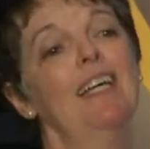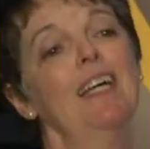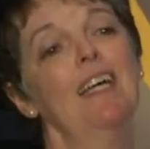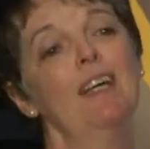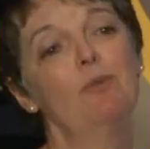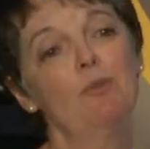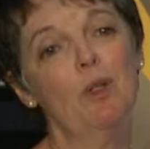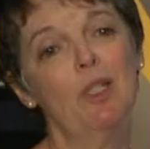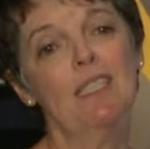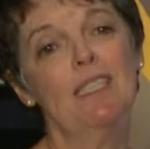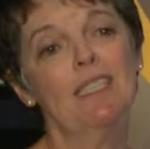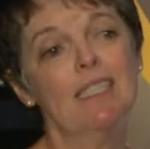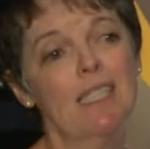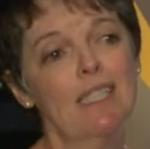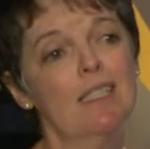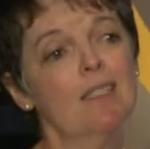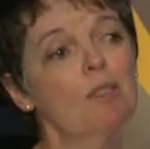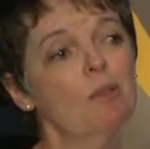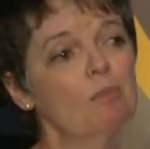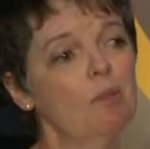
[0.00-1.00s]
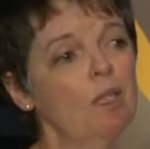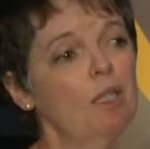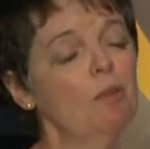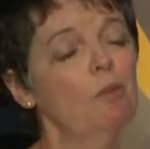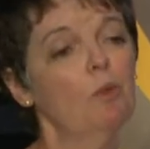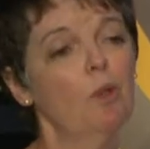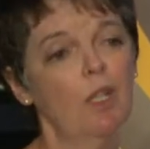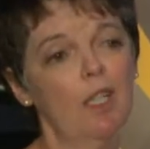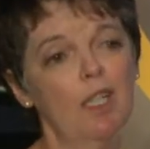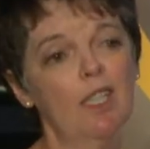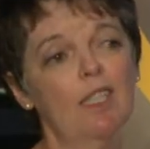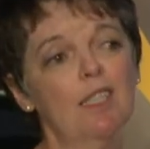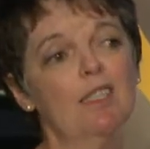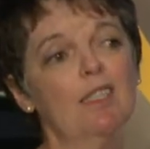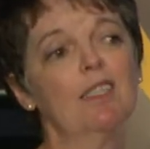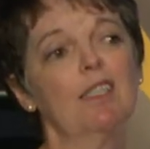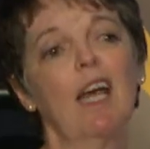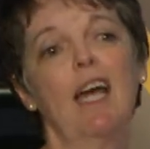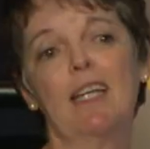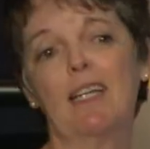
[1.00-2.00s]
and what he said to me
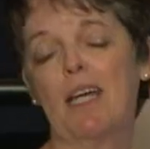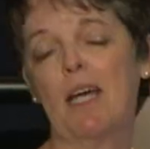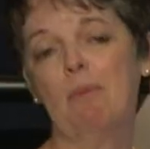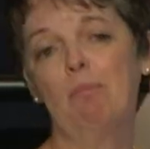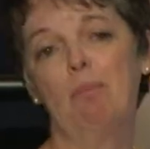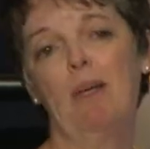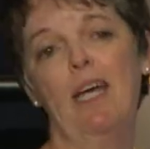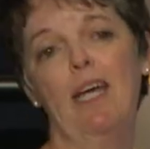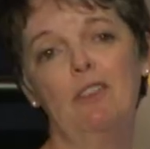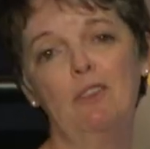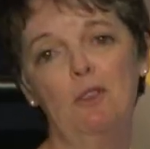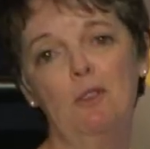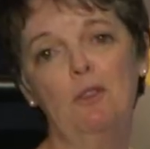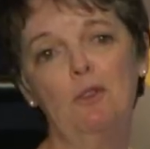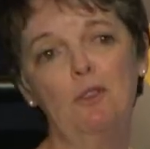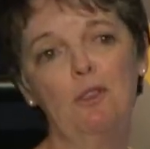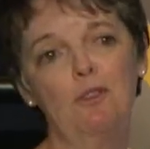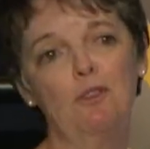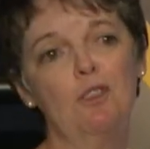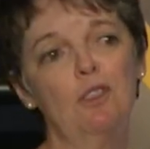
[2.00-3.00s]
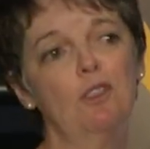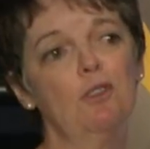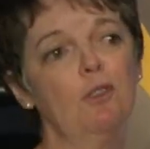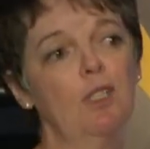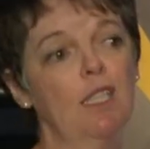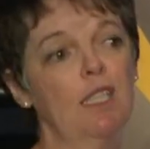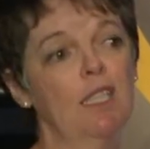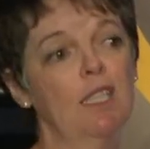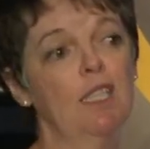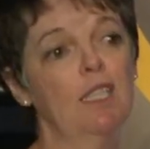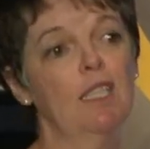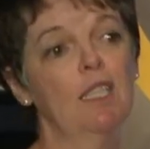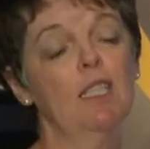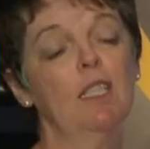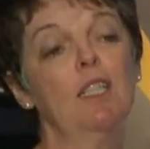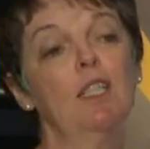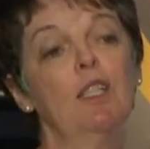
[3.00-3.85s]
was, I got bad news for you, kid.